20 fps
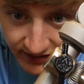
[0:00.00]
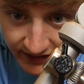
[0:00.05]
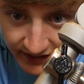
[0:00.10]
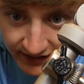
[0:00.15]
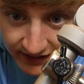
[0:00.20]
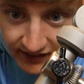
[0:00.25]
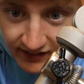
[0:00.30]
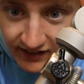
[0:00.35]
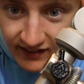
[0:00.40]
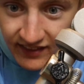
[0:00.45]

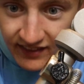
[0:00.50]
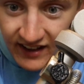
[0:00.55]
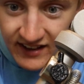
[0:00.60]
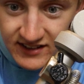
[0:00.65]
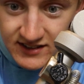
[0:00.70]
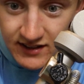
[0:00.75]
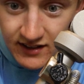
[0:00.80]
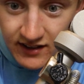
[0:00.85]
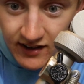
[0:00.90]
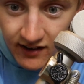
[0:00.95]
there, and
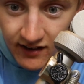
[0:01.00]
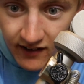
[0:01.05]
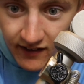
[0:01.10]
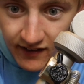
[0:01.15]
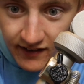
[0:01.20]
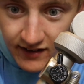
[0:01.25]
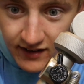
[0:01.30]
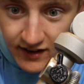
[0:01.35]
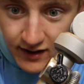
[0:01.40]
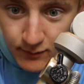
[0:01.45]
that's gonna
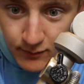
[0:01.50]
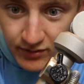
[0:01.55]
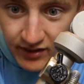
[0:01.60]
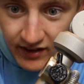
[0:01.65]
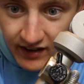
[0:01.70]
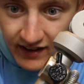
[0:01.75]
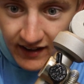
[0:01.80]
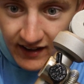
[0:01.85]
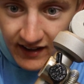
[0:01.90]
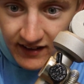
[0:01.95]
harden up
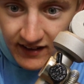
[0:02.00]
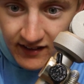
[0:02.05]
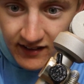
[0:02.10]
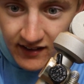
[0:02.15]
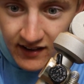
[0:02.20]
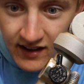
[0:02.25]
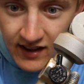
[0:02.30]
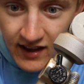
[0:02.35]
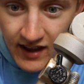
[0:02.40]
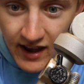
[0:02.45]
the
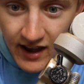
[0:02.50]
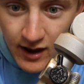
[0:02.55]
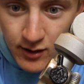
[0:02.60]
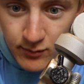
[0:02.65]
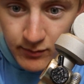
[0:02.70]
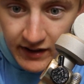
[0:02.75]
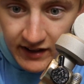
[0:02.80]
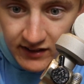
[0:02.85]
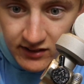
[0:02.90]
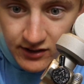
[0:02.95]
head
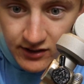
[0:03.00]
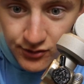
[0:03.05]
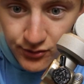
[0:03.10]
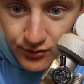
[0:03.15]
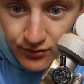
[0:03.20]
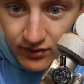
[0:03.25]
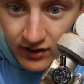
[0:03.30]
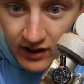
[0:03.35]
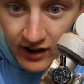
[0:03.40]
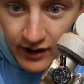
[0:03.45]
and make this
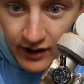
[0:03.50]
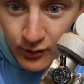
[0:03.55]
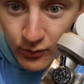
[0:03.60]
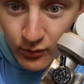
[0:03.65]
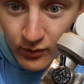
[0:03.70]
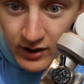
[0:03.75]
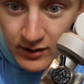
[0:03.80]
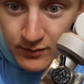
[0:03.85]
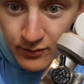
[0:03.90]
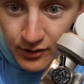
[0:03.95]
fly
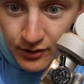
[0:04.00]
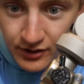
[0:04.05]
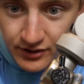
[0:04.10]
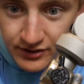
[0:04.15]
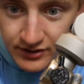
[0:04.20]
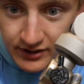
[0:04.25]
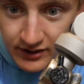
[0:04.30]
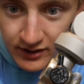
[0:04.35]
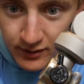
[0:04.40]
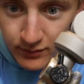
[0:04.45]
way more
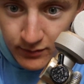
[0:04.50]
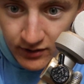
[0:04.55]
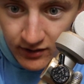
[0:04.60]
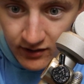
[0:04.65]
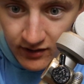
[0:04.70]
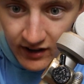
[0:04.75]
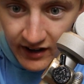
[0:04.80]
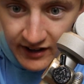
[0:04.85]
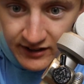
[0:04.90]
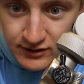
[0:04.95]

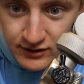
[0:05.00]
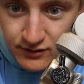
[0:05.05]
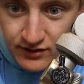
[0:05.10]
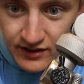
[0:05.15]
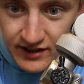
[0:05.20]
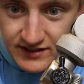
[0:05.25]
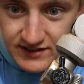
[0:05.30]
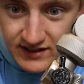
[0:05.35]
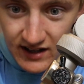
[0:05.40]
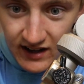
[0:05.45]
durable. I do
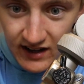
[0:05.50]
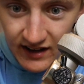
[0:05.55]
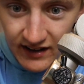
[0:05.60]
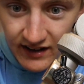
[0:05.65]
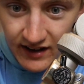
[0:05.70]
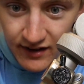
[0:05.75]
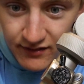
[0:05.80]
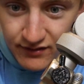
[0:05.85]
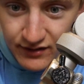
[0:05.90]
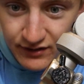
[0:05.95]
this on
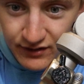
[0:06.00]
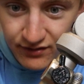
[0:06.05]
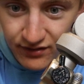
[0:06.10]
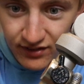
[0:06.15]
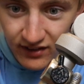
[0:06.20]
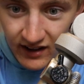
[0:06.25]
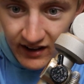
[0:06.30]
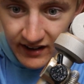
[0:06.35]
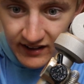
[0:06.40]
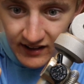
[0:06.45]
every
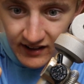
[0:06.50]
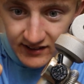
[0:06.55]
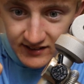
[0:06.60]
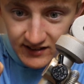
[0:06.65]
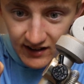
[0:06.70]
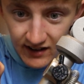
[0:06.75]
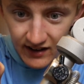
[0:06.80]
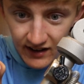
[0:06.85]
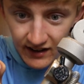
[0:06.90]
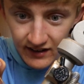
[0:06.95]
fly I
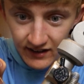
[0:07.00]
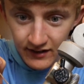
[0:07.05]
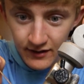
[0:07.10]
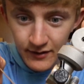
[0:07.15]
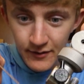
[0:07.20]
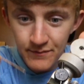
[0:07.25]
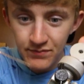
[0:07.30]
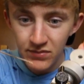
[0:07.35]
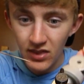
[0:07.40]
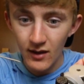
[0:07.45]
tie
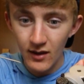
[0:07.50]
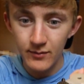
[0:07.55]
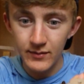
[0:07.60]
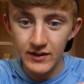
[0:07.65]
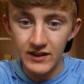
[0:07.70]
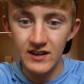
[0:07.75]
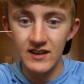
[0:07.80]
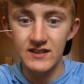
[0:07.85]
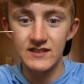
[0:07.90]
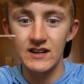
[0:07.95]

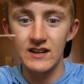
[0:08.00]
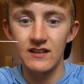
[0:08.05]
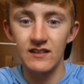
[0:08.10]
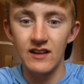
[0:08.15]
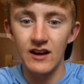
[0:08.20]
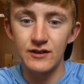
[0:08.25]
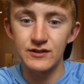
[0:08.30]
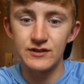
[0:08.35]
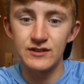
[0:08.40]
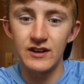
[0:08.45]
because it
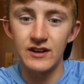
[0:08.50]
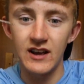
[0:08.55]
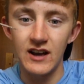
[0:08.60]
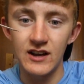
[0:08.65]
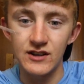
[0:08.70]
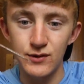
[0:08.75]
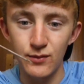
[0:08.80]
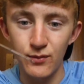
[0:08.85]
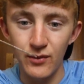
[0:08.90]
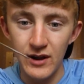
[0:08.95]
allows you to
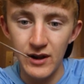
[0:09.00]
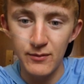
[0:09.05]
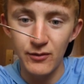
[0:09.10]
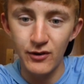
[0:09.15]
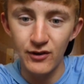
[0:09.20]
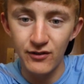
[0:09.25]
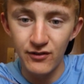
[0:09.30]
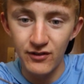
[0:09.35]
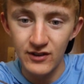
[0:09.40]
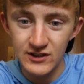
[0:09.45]
catch way
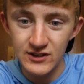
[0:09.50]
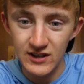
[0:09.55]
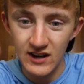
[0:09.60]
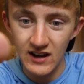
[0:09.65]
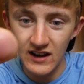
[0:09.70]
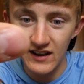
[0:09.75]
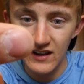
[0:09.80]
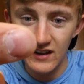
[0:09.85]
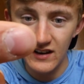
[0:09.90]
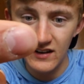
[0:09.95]
more fish
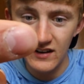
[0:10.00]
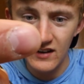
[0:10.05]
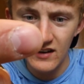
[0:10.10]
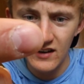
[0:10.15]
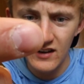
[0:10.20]
on it.